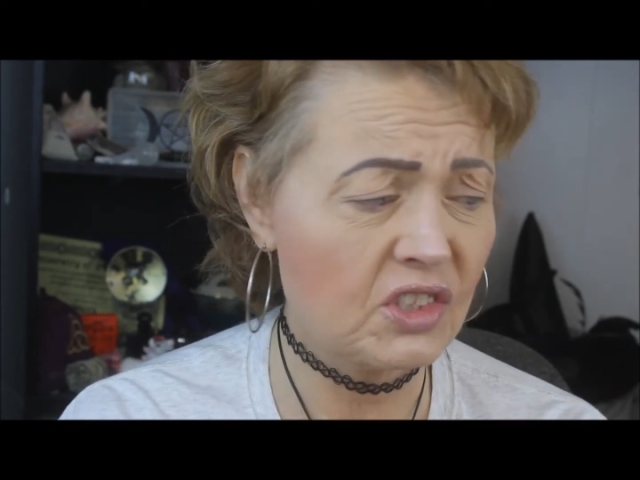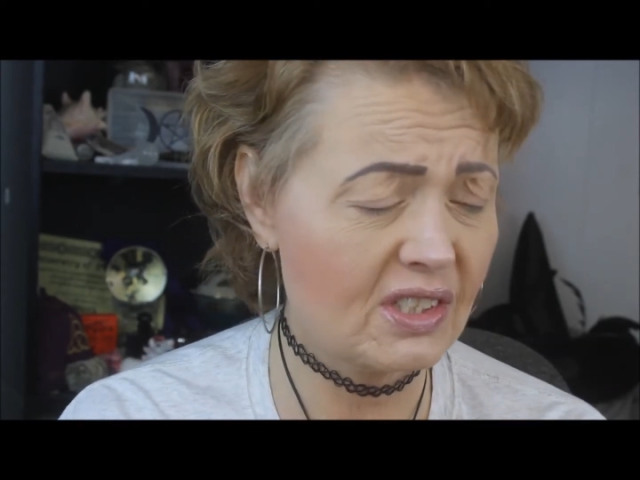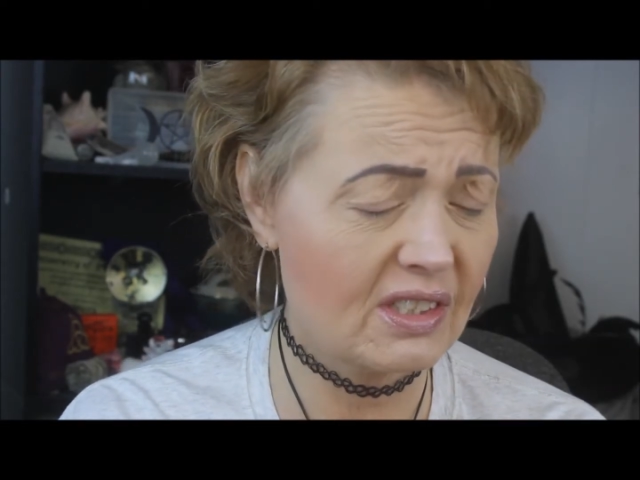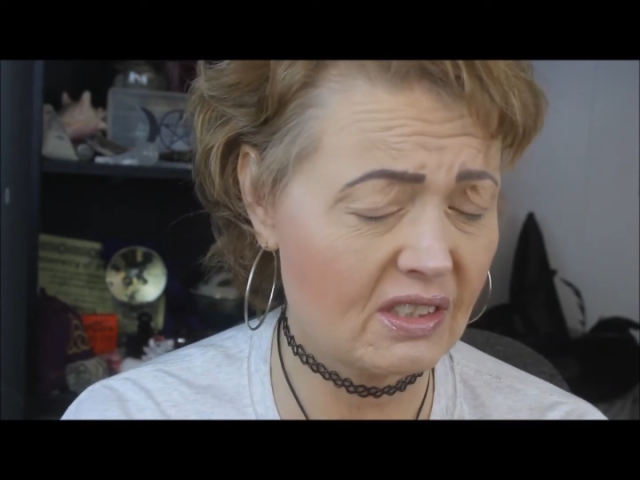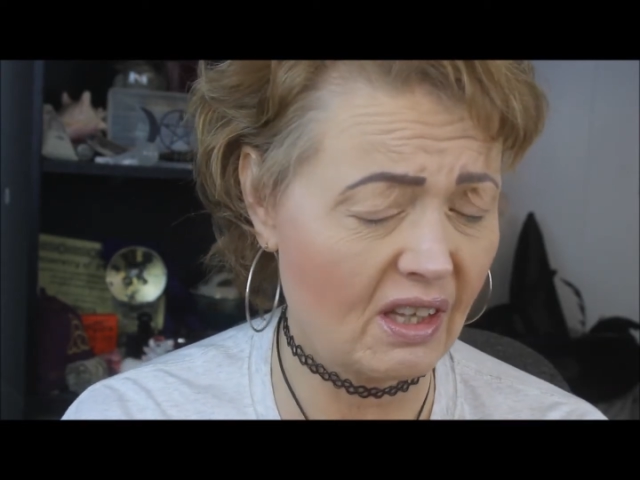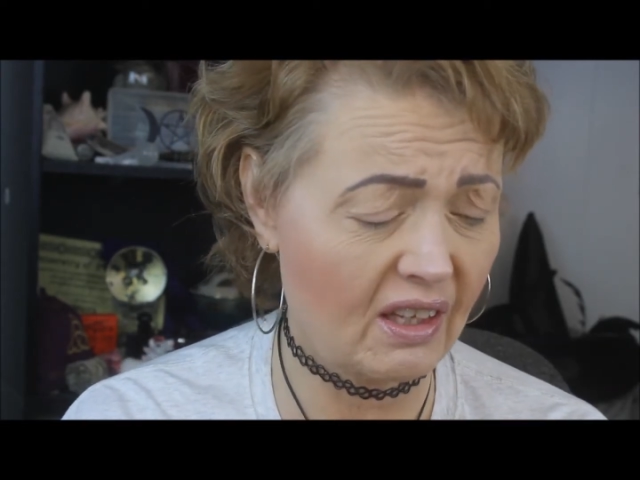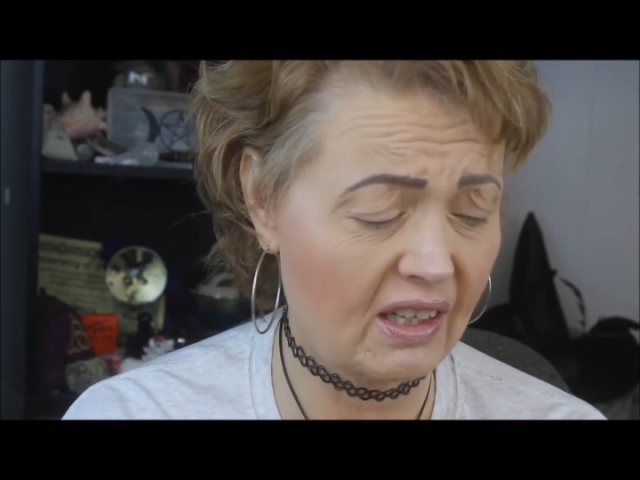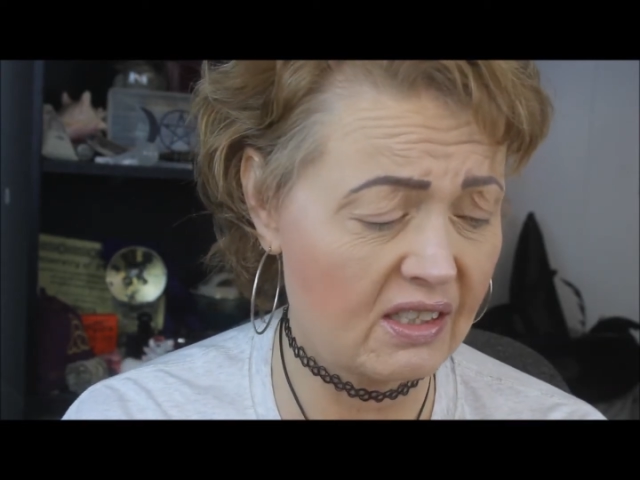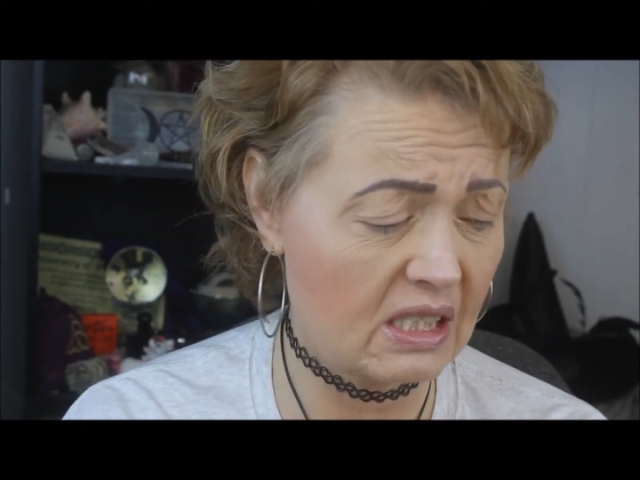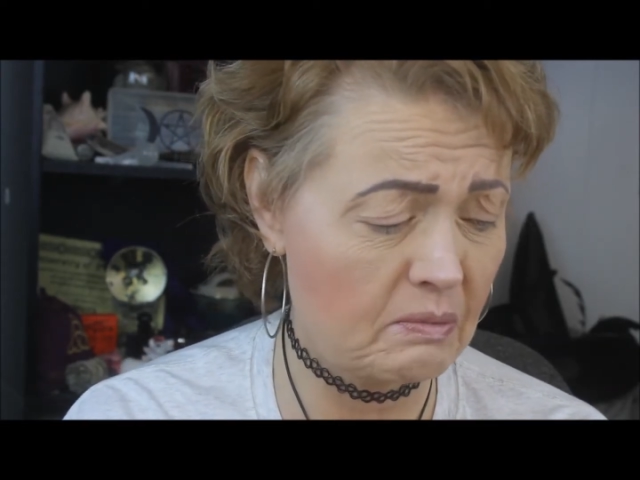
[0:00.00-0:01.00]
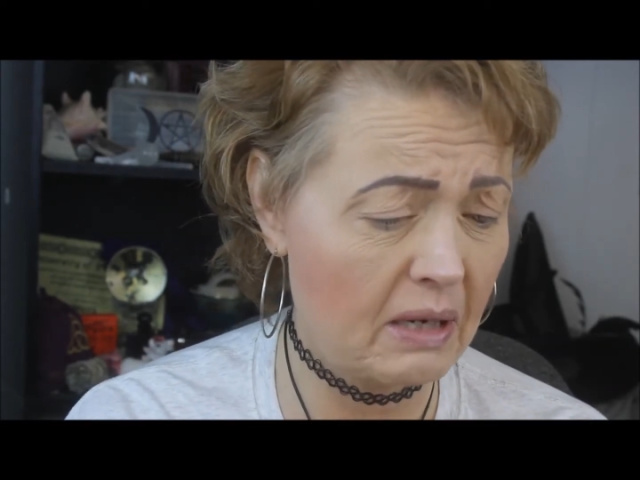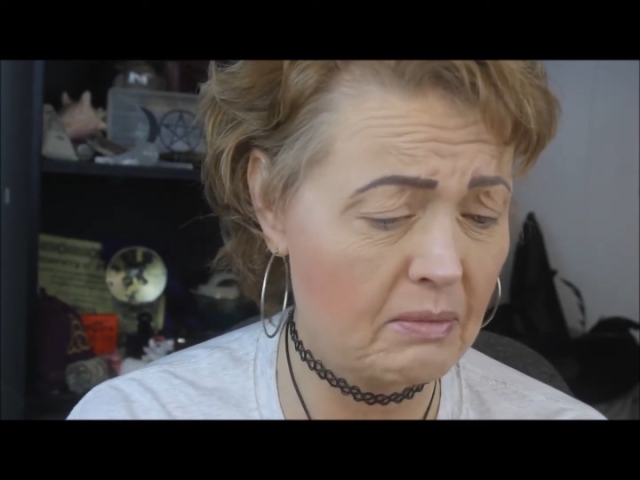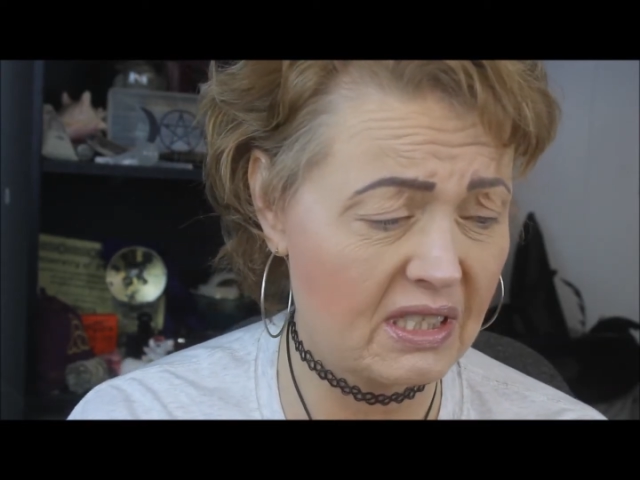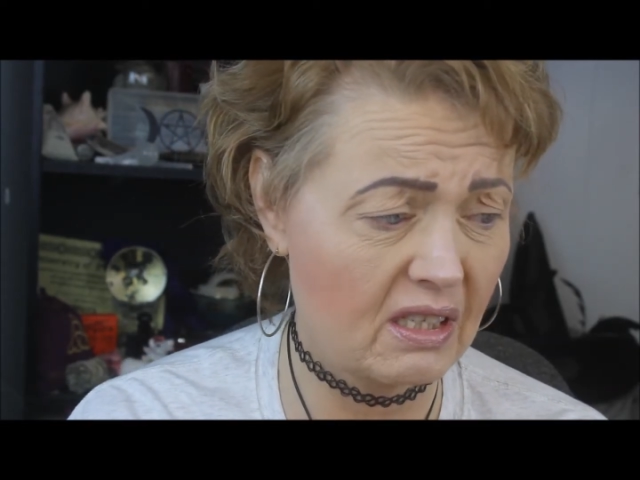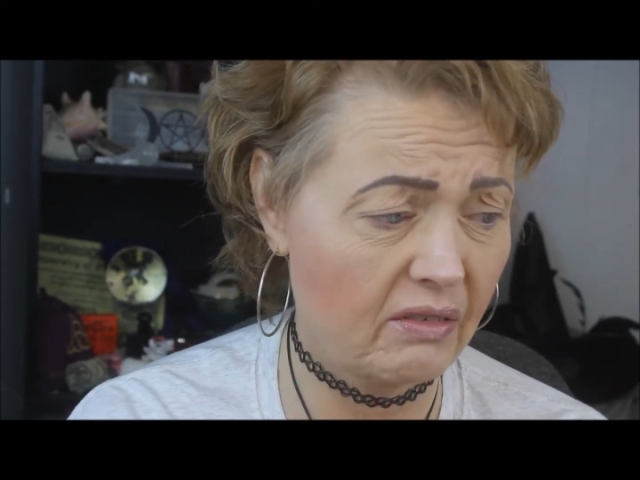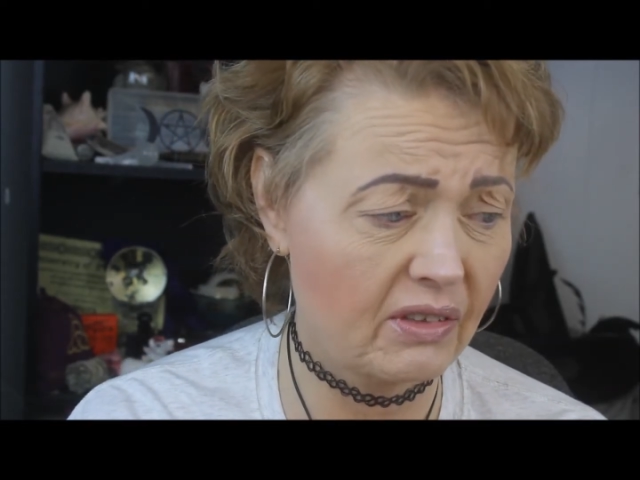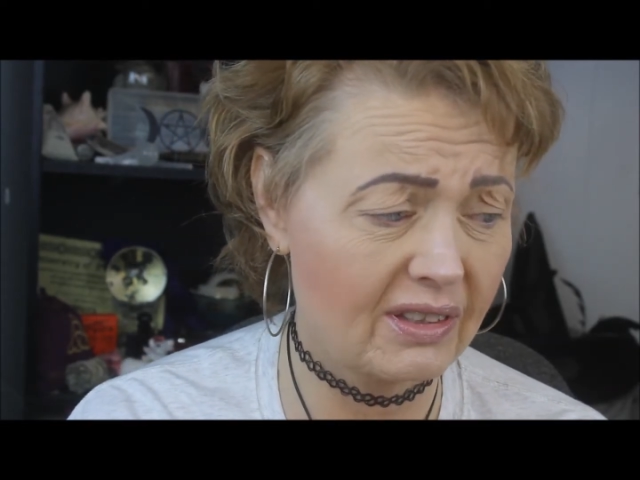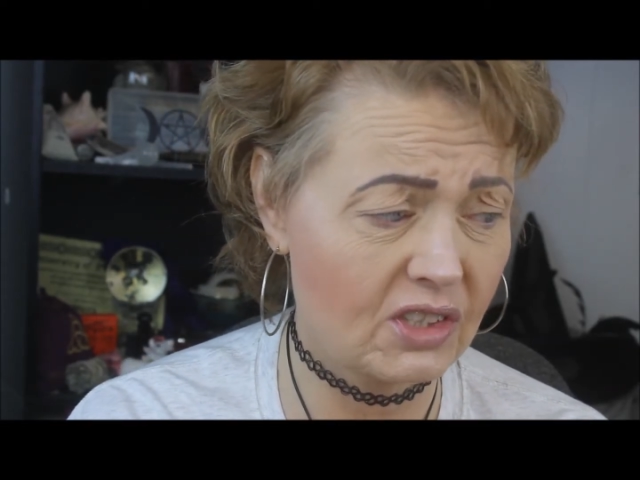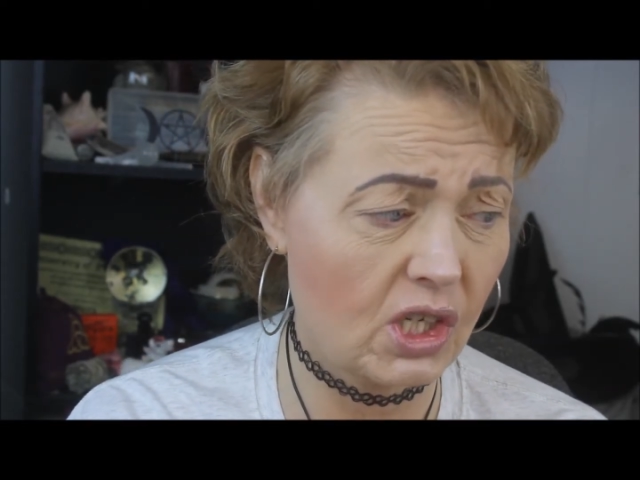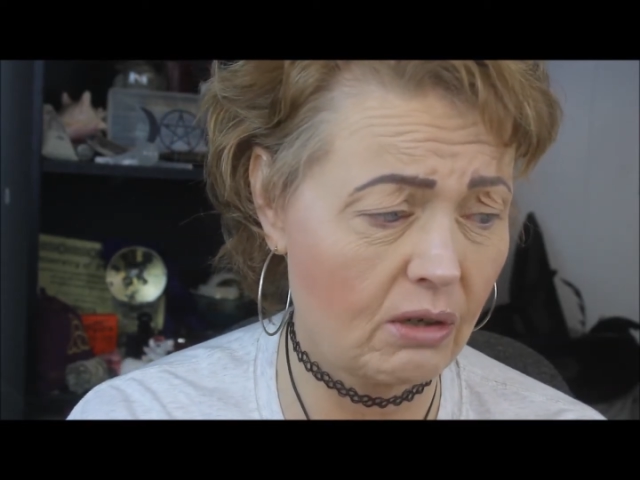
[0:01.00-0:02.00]
Jesus, I think I just made myself
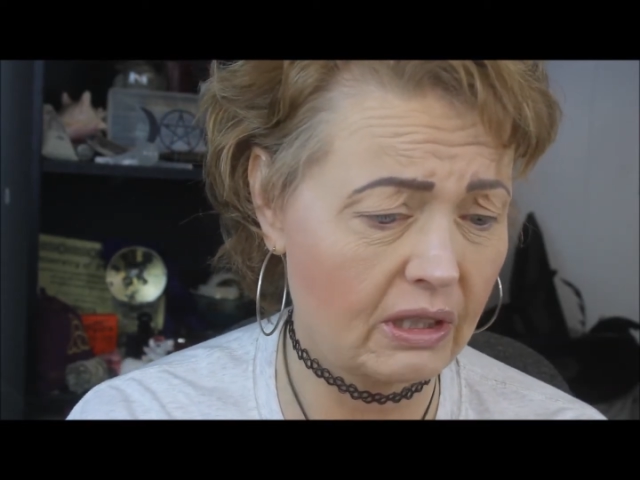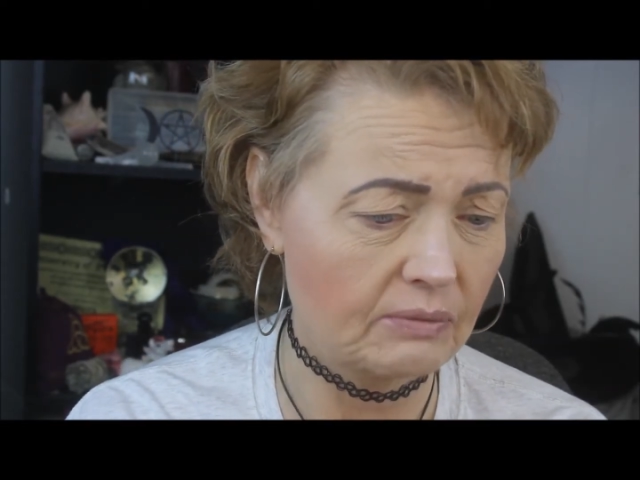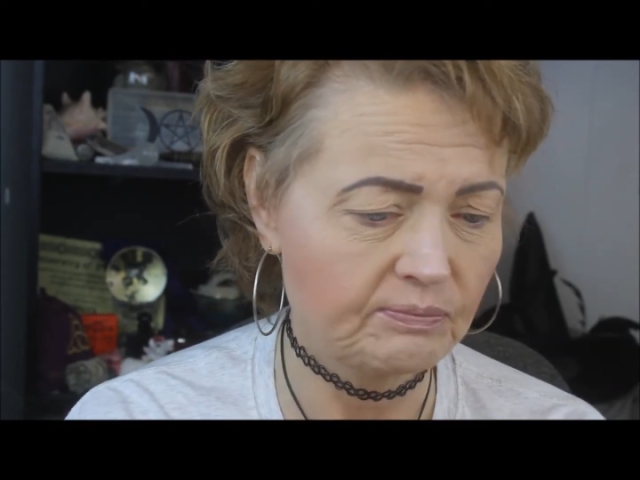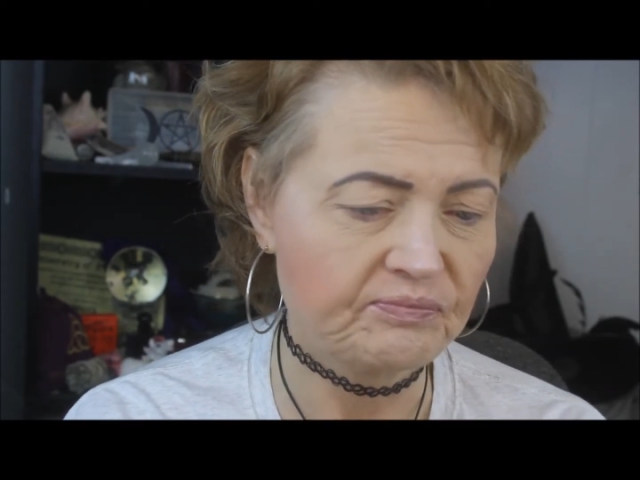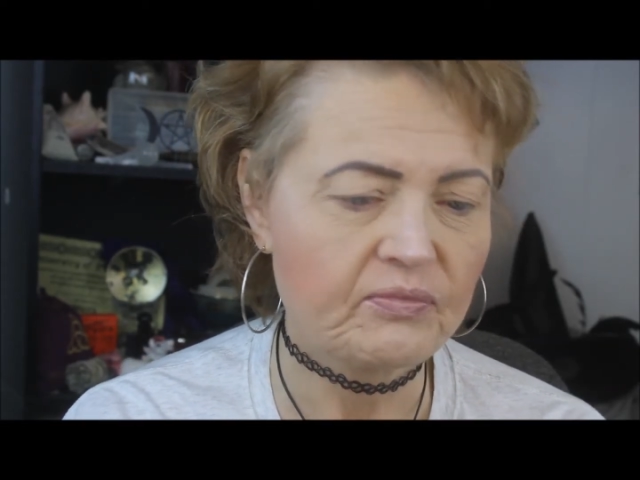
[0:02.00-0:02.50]
choke.